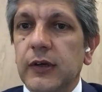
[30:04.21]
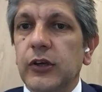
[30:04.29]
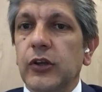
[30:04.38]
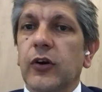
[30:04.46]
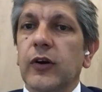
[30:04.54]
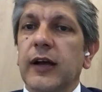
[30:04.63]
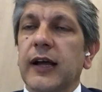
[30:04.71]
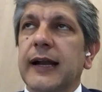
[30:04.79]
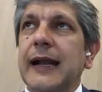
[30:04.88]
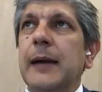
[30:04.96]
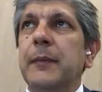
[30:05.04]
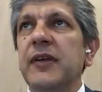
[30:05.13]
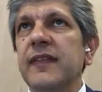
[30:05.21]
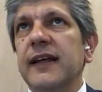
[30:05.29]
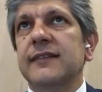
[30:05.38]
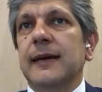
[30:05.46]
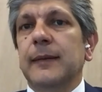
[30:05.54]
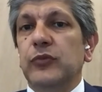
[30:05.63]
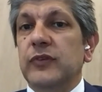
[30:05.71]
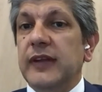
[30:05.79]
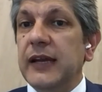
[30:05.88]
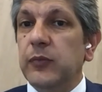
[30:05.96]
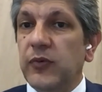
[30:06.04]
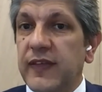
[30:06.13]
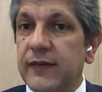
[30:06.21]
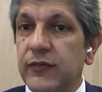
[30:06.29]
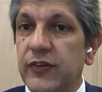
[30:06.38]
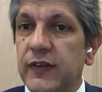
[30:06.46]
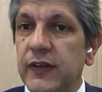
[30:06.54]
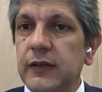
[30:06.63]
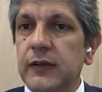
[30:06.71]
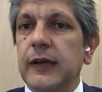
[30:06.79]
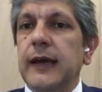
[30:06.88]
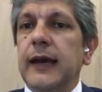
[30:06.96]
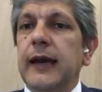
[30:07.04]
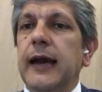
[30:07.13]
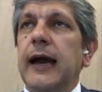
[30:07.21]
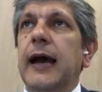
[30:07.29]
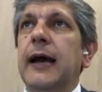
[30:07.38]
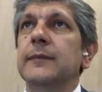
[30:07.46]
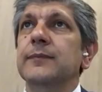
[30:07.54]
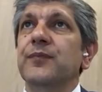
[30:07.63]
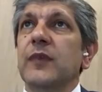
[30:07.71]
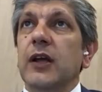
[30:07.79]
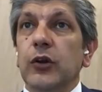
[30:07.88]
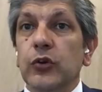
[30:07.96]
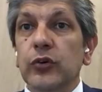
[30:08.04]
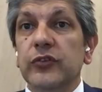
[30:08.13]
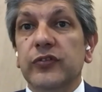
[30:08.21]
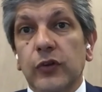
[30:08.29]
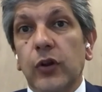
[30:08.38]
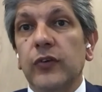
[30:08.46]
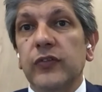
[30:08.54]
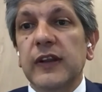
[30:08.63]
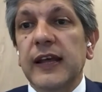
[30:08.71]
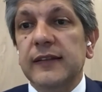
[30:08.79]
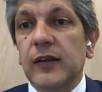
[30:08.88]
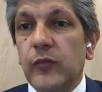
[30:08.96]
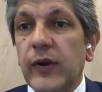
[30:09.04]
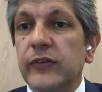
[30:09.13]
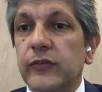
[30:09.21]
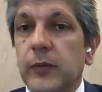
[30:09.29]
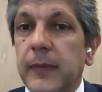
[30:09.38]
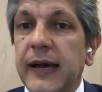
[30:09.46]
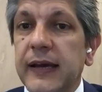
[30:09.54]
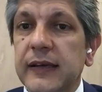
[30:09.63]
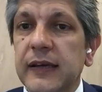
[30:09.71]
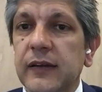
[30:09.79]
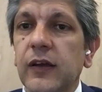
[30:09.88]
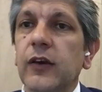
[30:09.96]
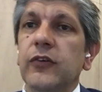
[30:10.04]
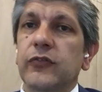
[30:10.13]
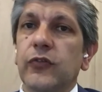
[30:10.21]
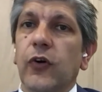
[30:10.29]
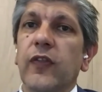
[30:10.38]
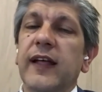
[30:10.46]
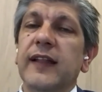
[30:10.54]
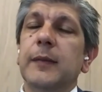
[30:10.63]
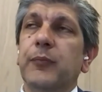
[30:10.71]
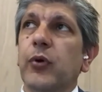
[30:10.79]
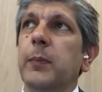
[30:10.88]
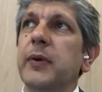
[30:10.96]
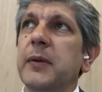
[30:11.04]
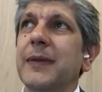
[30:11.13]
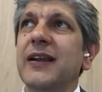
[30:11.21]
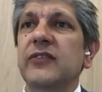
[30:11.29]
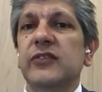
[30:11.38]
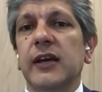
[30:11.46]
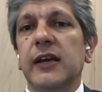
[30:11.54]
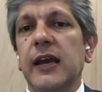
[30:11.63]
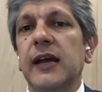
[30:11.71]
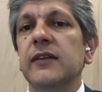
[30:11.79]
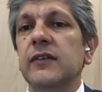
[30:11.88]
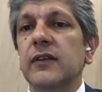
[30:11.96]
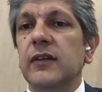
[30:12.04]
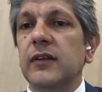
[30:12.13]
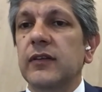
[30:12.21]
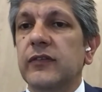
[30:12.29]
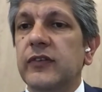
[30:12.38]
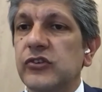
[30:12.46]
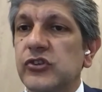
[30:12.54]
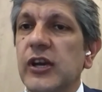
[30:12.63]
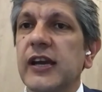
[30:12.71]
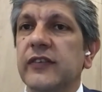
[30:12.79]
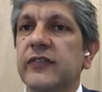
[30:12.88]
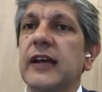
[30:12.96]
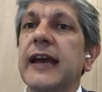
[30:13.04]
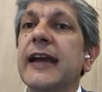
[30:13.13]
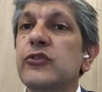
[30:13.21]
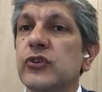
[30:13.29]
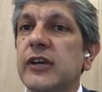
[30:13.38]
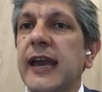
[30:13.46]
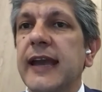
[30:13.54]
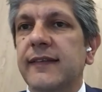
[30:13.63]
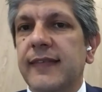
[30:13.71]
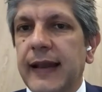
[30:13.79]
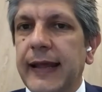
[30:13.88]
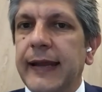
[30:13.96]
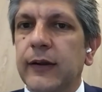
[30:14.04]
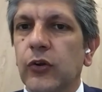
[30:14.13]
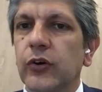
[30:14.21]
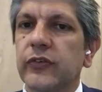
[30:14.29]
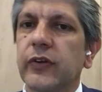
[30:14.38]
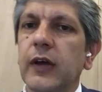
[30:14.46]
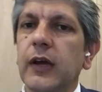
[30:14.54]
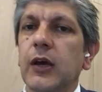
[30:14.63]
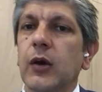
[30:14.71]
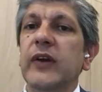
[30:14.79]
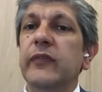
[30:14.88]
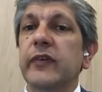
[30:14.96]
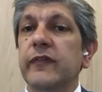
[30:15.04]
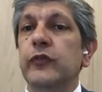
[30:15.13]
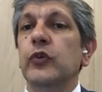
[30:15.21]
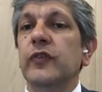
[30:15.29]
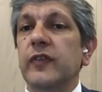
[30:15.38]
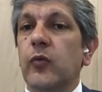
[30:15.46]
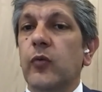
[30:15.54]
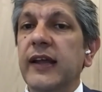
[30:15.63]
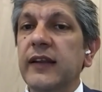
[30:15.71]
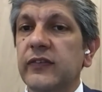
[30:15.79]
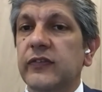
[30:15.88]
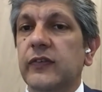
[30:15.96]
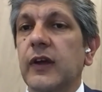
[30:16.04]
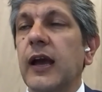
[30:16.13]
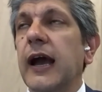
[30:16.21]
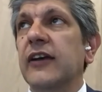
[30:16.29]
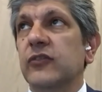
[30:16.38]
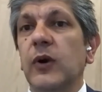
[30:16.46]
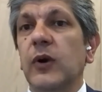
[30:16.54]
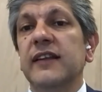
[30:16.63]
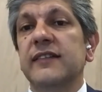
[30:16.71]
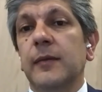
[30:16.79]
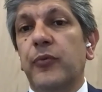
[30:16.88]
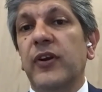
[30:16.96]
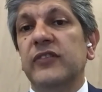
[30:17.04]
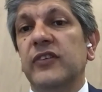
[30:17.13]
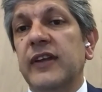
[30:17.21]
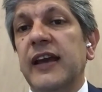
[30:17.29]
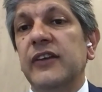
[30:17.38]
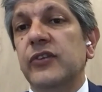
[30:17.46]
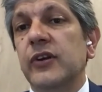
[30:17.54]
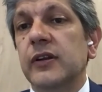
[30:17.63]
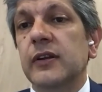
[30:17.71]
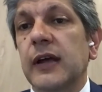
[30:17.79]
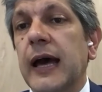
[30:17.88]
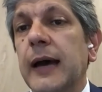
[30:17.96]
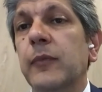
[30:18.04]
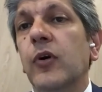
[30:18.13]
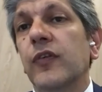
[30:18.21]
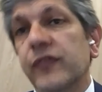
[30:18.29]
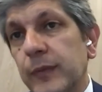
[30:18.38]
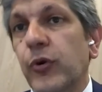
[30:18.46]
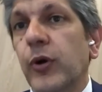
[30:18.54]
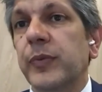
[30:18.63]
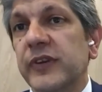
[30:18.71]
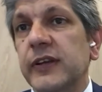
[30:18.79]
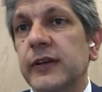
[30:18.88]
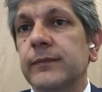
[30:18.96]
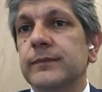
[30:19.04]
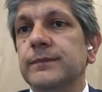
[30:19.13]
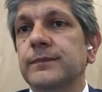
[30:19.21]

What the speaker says: You know, a company that's up to date with everything, looks closely at the rental market so that the property manager can suggest, educate the landlord when reviewing the rents, as well as the presentation of the property.